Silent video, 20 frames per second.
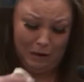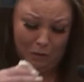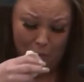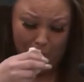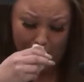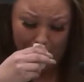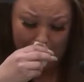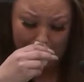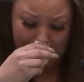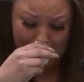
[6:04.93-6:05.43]

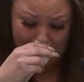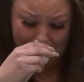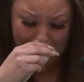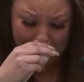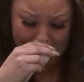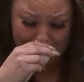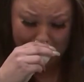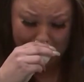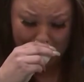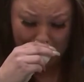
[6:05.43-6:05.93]
walk through the
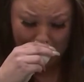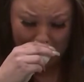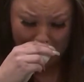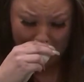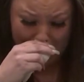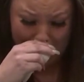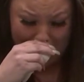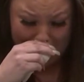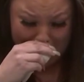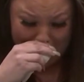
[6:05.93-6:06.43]

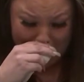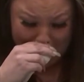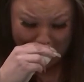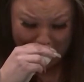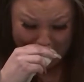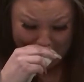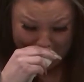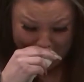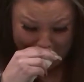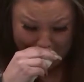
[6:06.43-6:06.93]
door
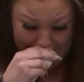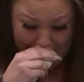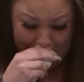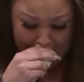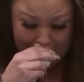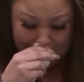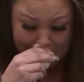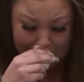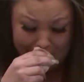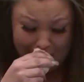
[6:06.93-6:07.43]

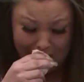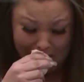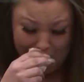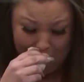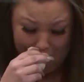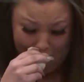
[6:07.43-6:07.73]
and